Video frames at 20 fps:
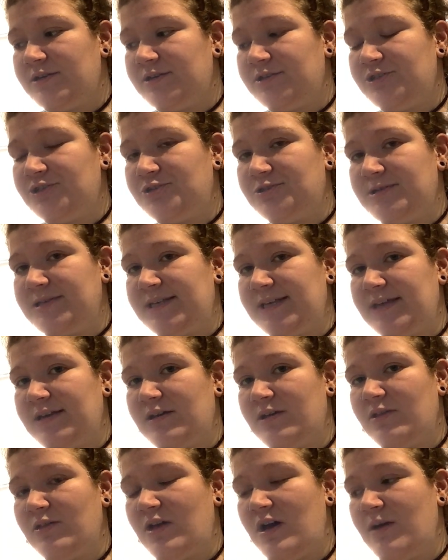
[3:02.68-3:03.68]
drinking
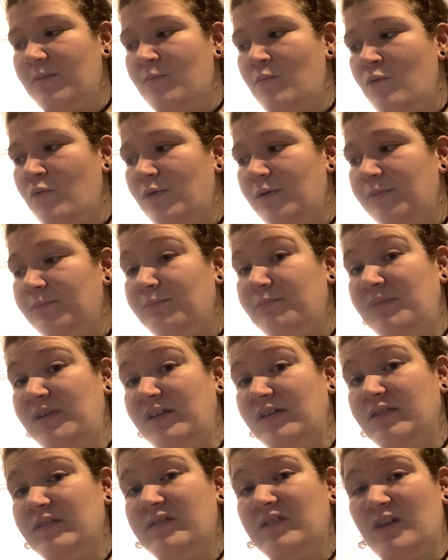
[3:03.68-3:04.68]
a lot more
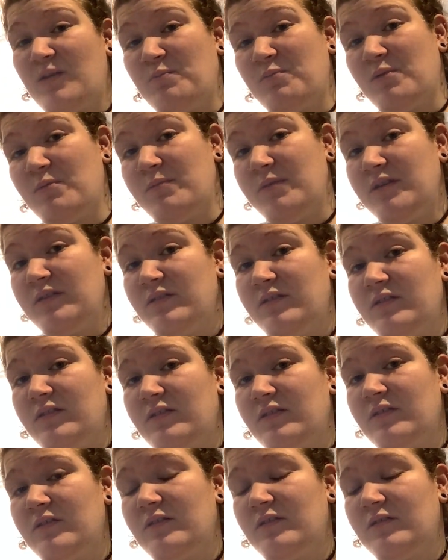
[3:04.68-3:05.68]
meal supplements